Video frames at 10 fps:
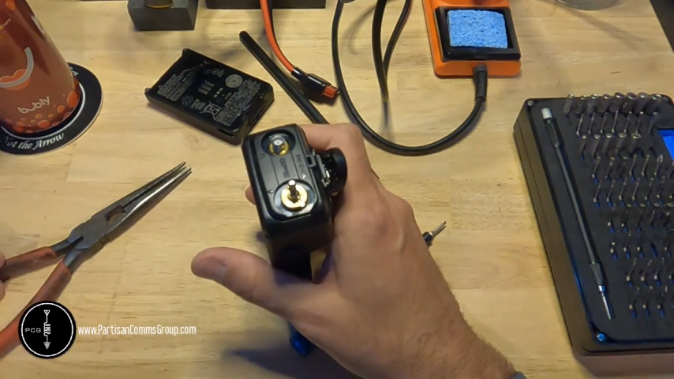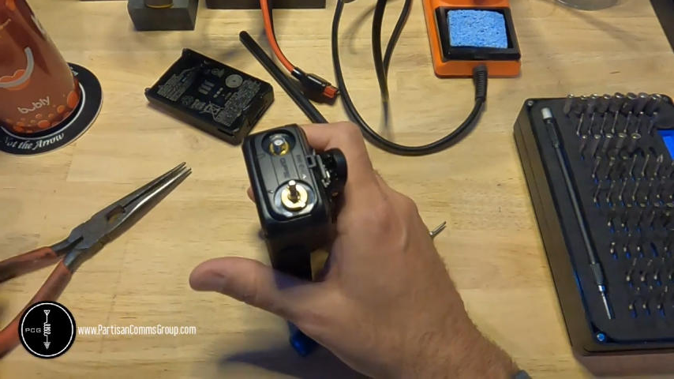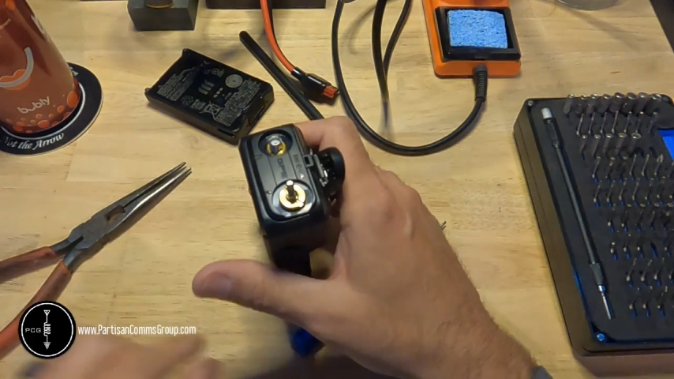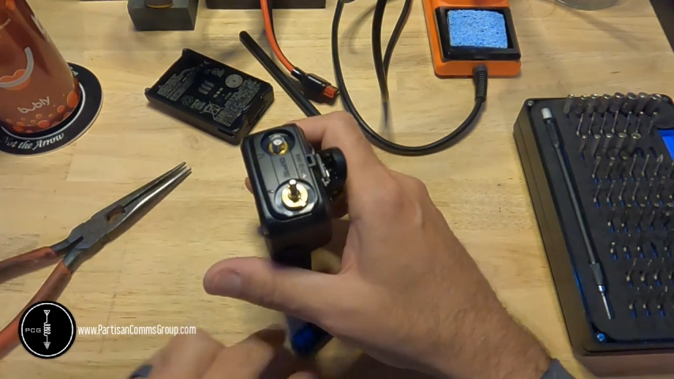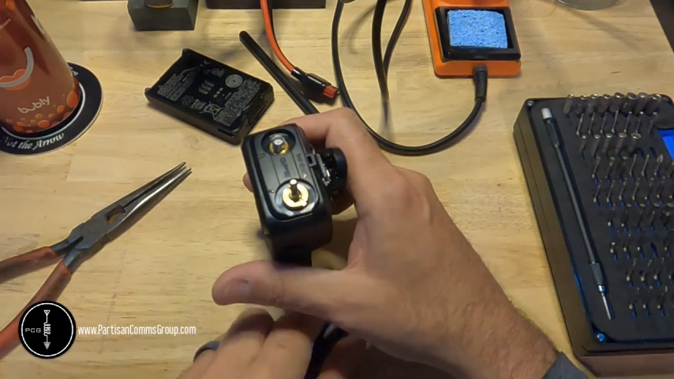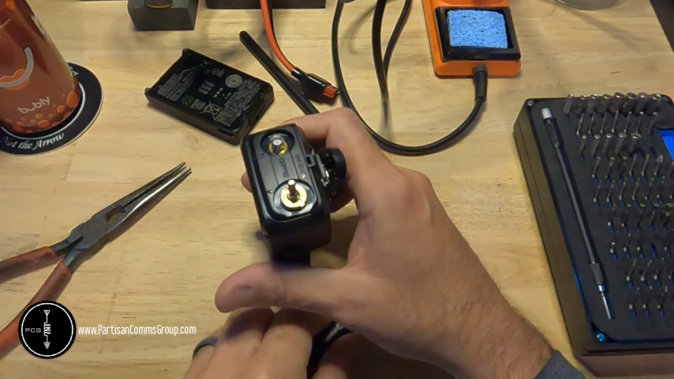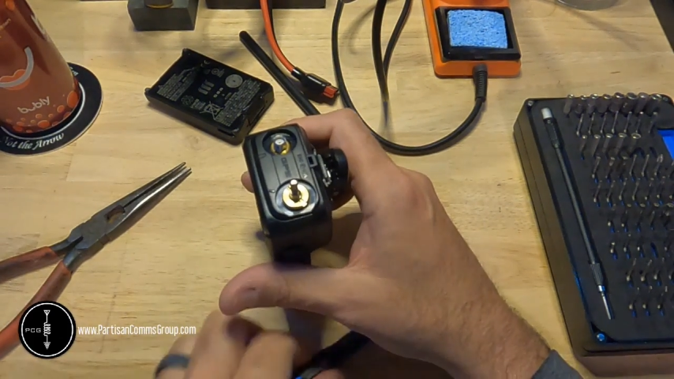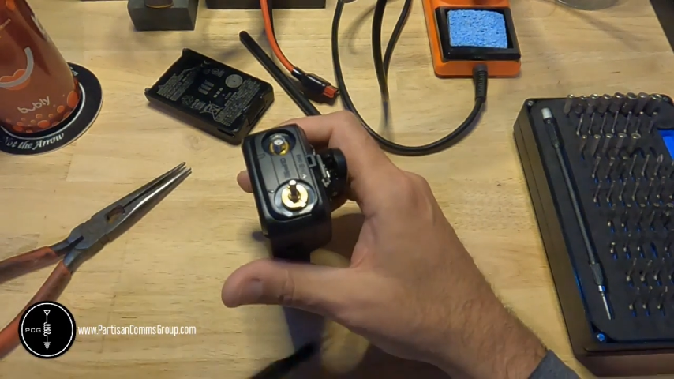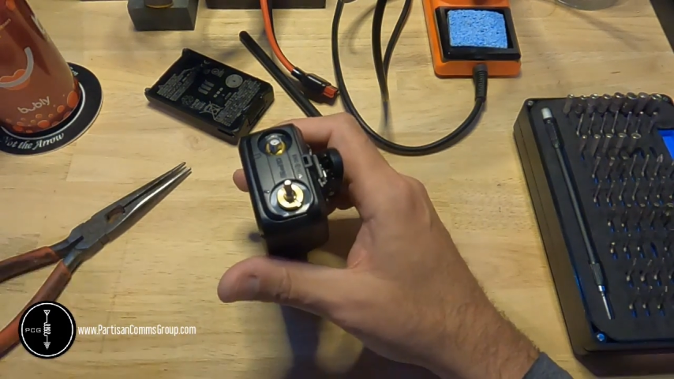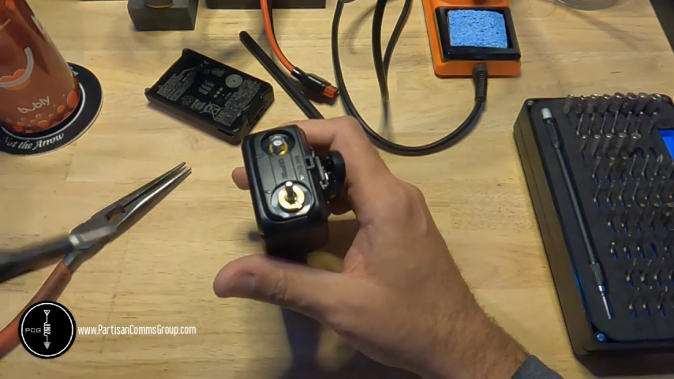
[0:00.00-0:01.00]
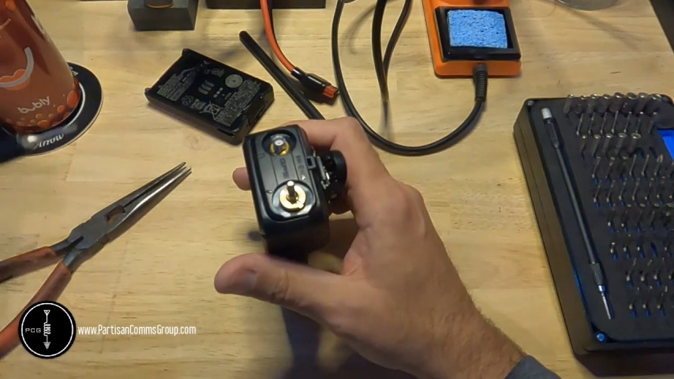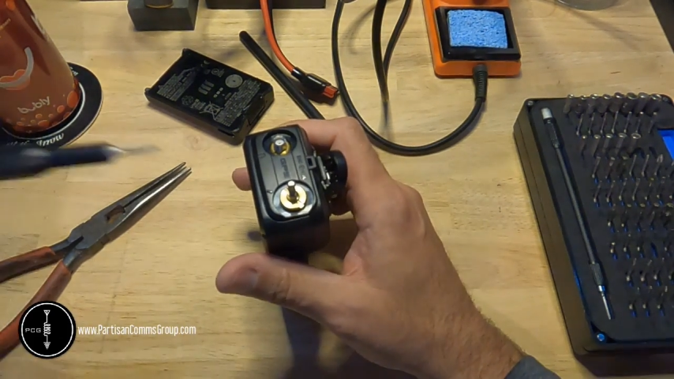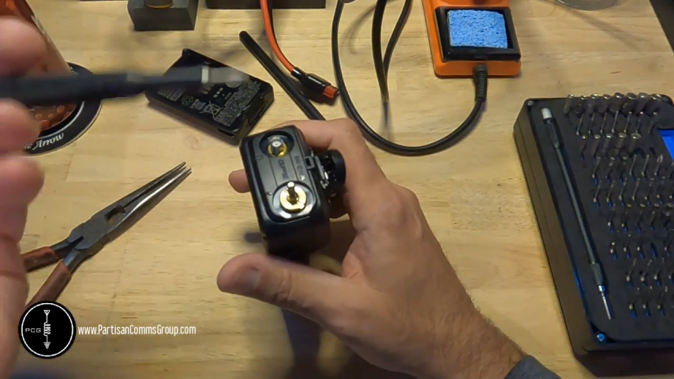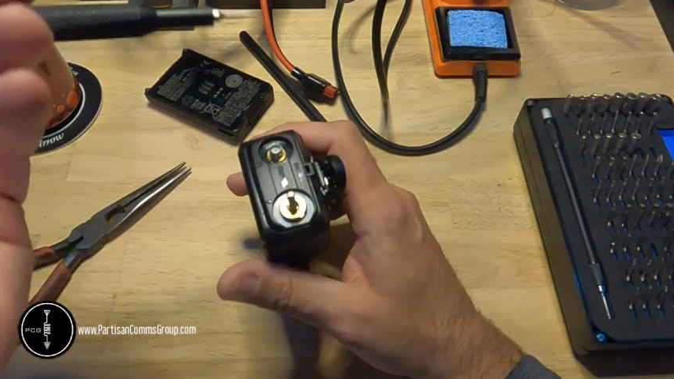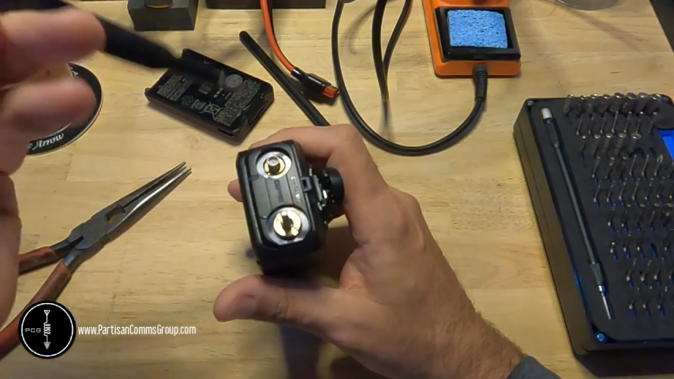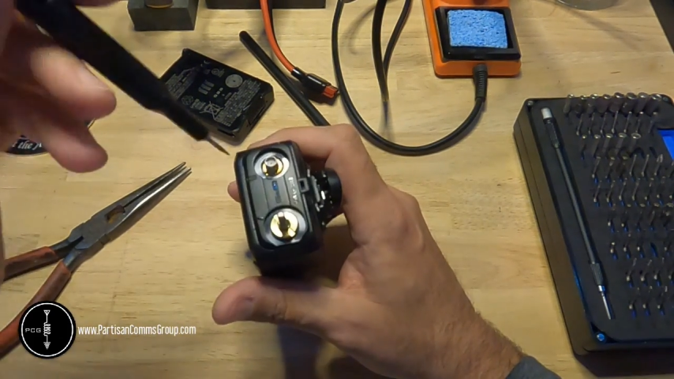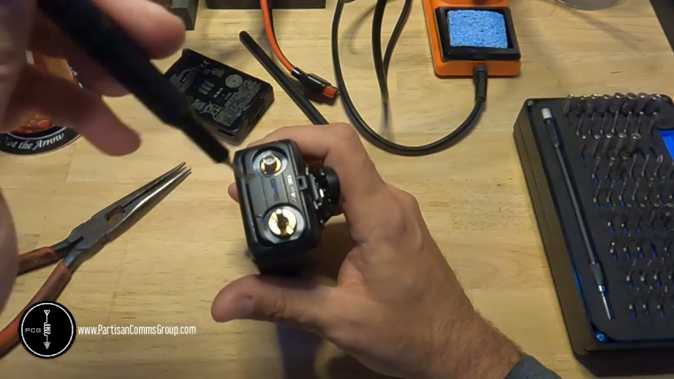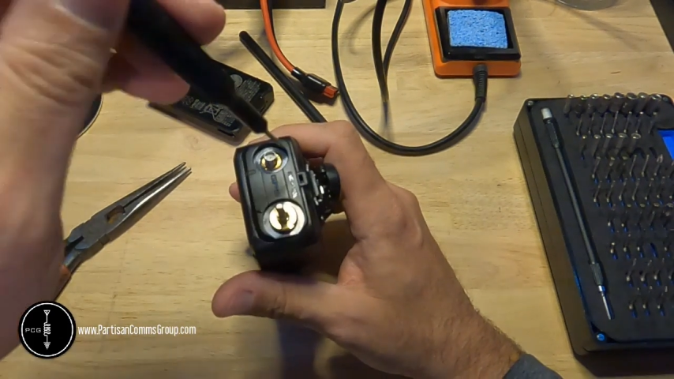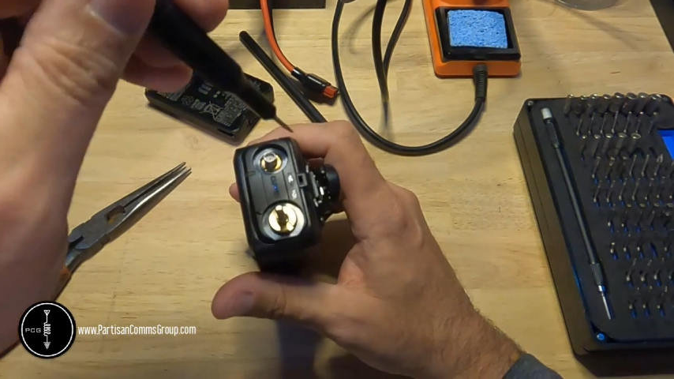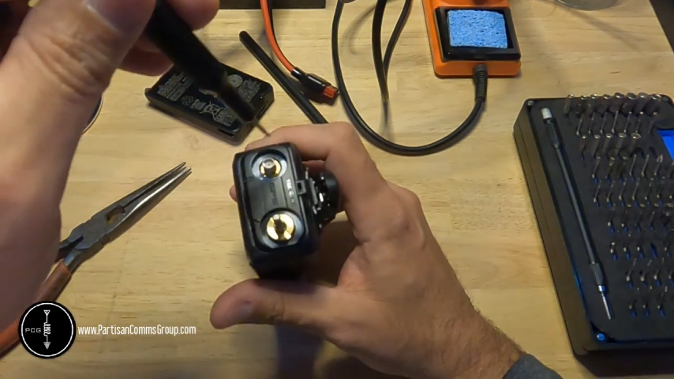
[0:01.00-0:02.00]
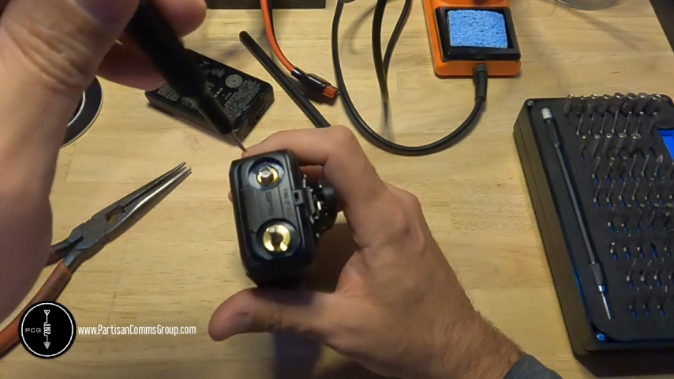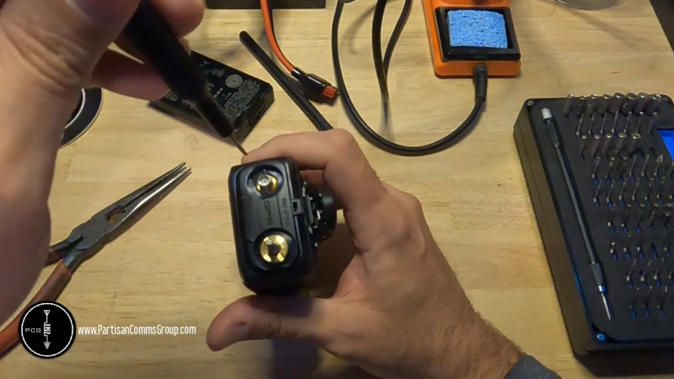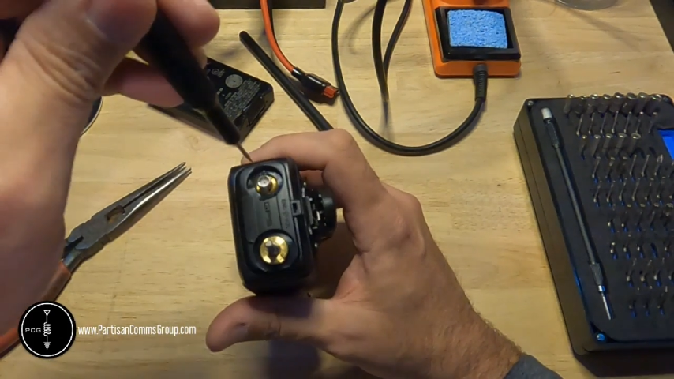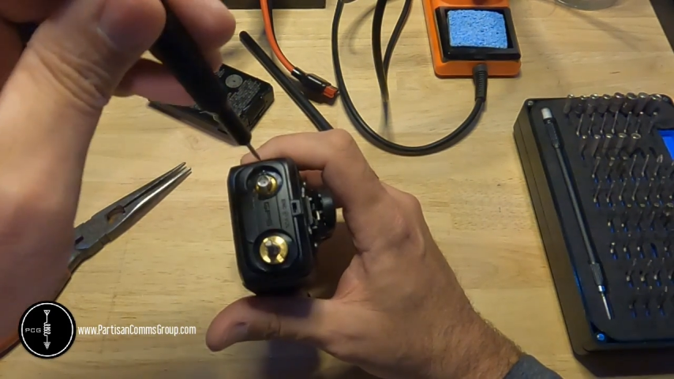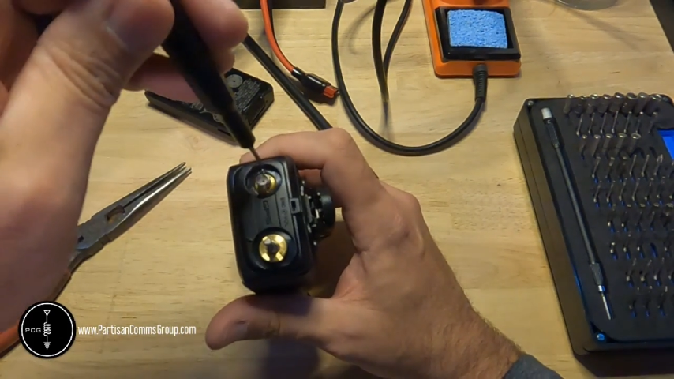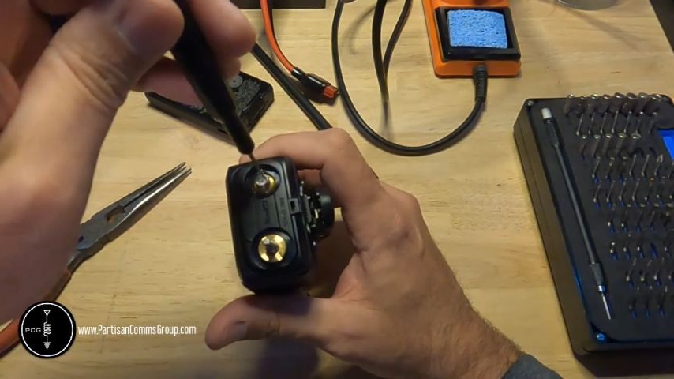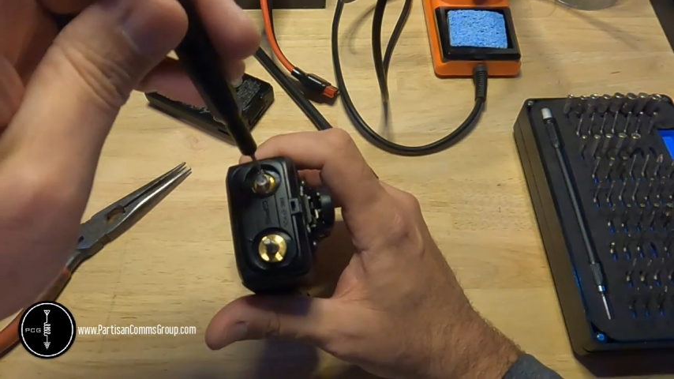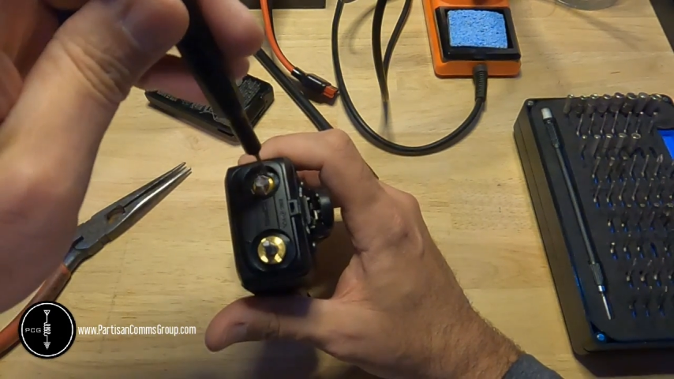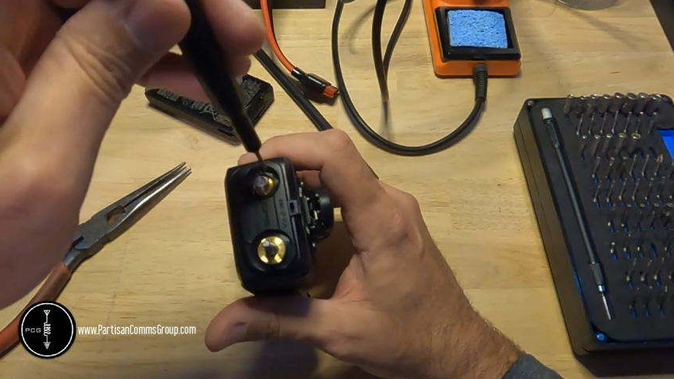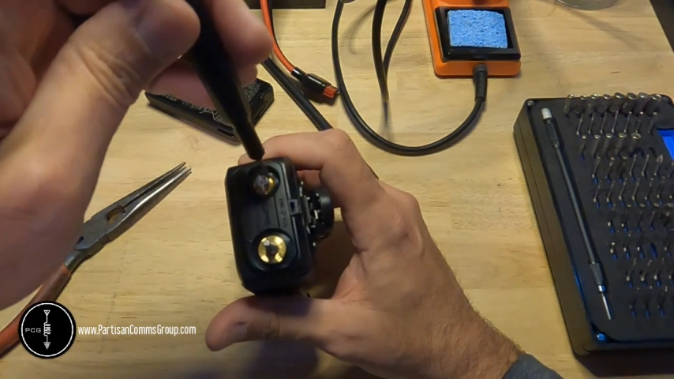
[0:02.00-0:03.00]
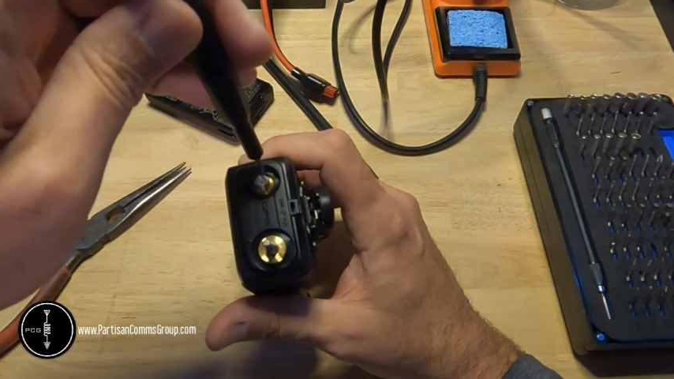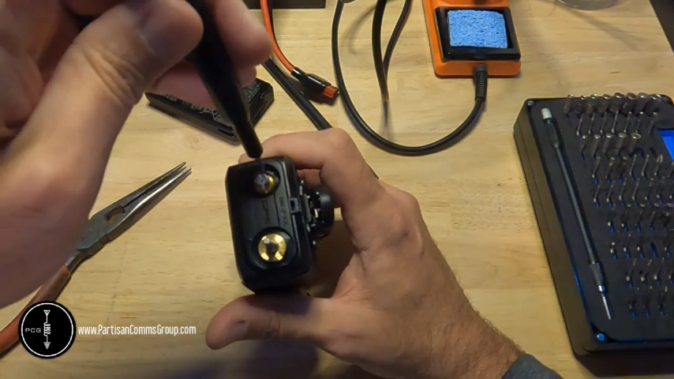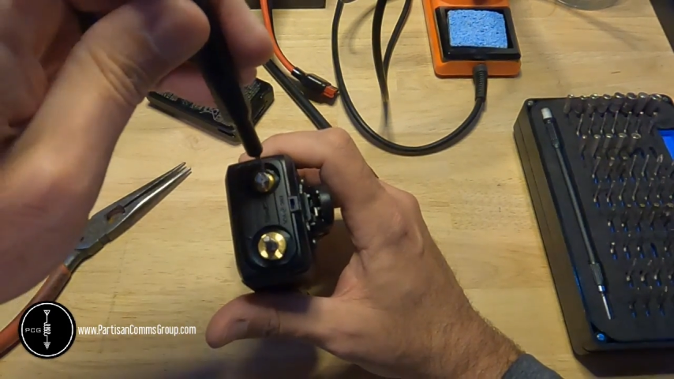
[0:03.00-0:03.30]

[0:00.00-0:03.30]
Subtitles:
Nobody's mouth can be seen.